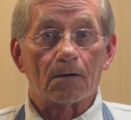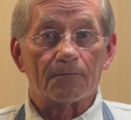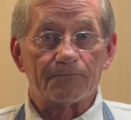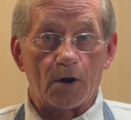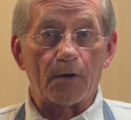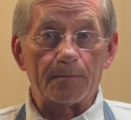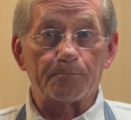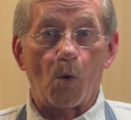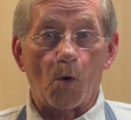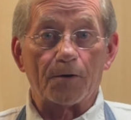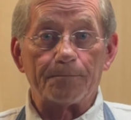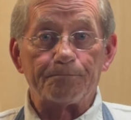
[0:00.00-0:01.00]
very
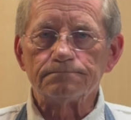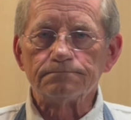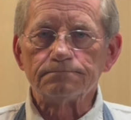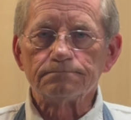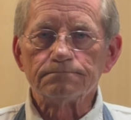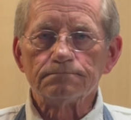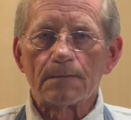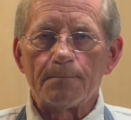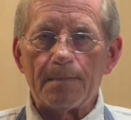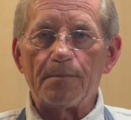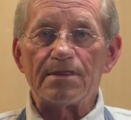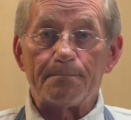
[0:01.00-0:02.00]
important.
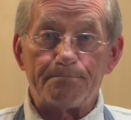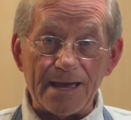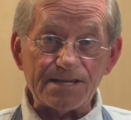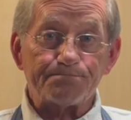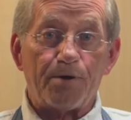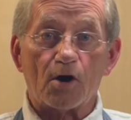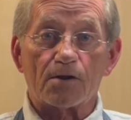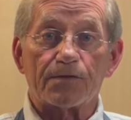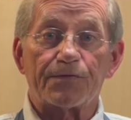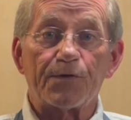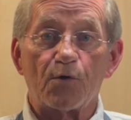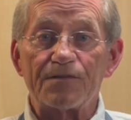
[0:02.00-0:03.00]
Maybe the best part of the
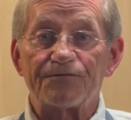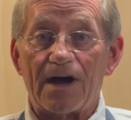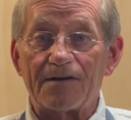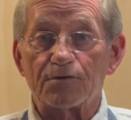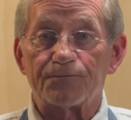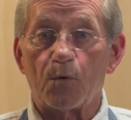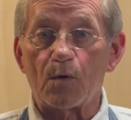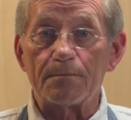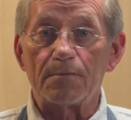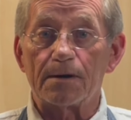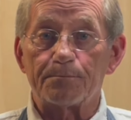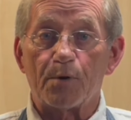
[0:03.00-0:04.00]
35 to 40
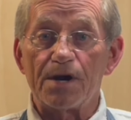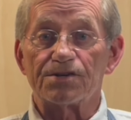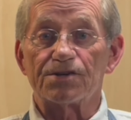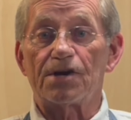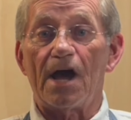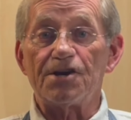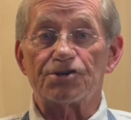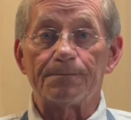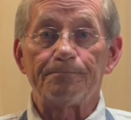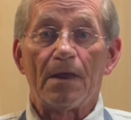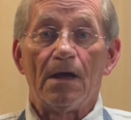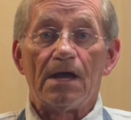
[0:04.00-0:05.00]
minute presentation